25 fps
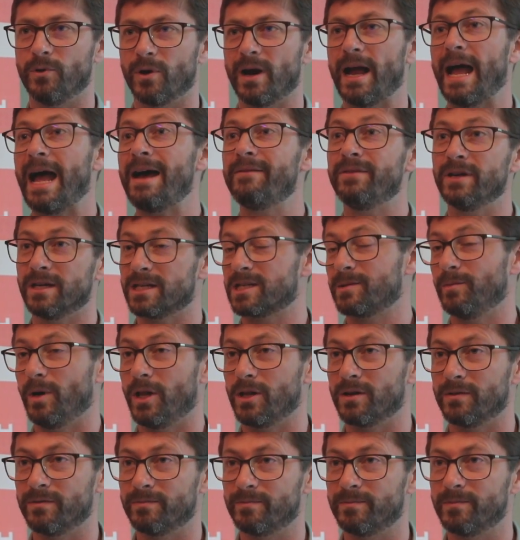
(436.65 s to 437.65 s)
having a
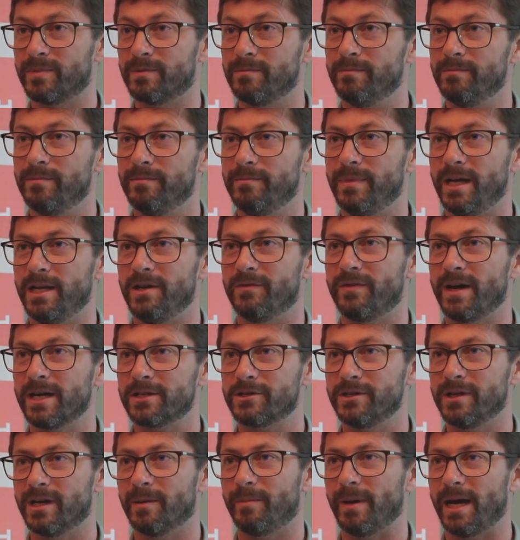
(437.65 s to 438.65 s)
smaller
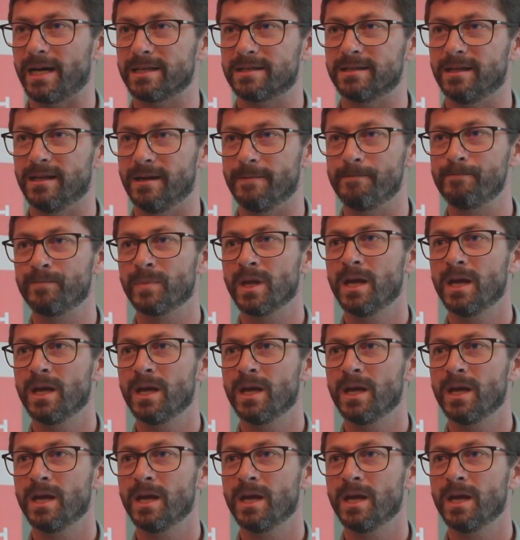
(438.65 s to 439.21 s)
manufacturing capacity.